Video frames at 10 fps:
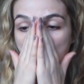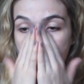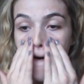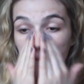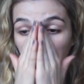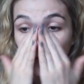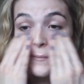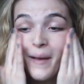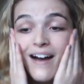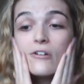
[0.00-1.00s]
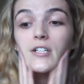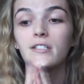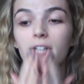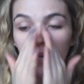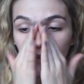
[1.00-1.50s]
a new powder
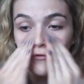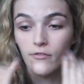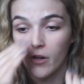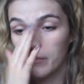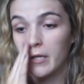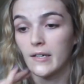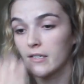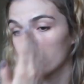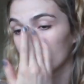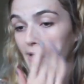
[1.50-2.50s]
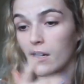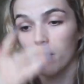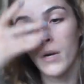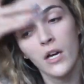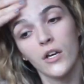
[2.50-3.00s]
today. If you follow me on
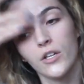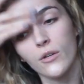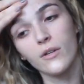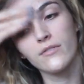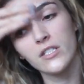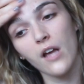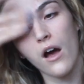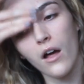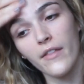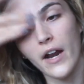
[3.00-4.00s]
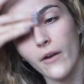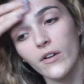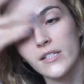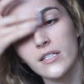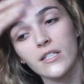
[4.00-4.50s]
Instagram, you would have saw that I
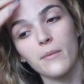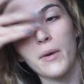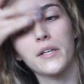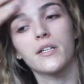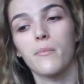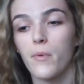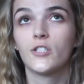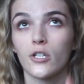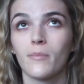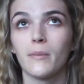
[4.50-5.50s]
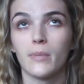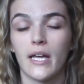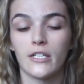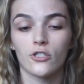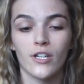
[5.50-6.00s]
recently picked up the Derma
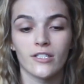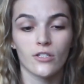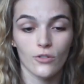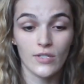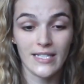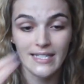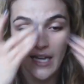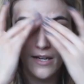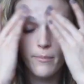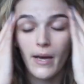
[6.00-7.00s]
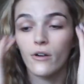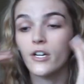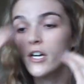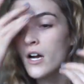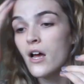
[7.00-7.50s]
Blend Translucent Setting
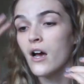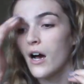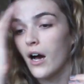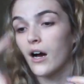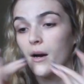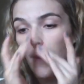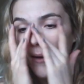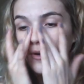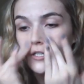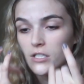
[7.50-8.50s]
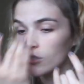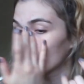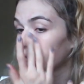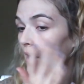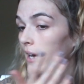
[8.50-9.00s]
Powder. I wanted to
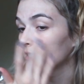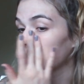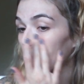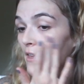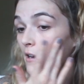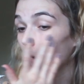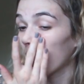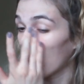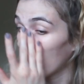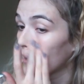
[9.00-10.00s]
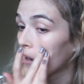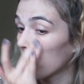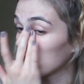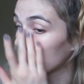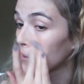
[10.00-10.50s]
try something new, and
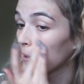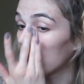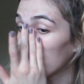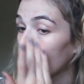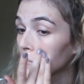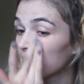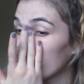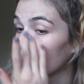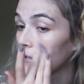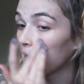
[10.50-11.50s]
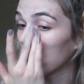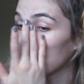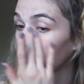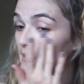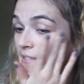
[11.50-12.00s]
it was one of the best-selling
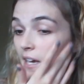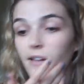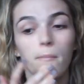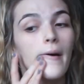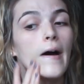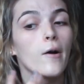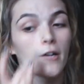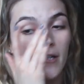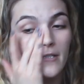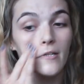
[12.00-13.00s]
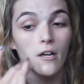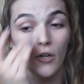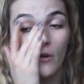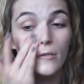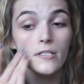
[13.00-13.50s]
setting powders
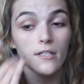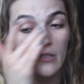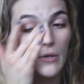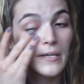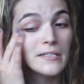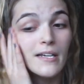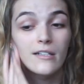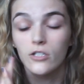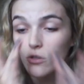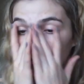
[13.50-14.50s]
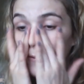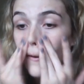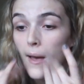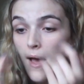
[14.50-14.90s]
on Ulta, so I decided to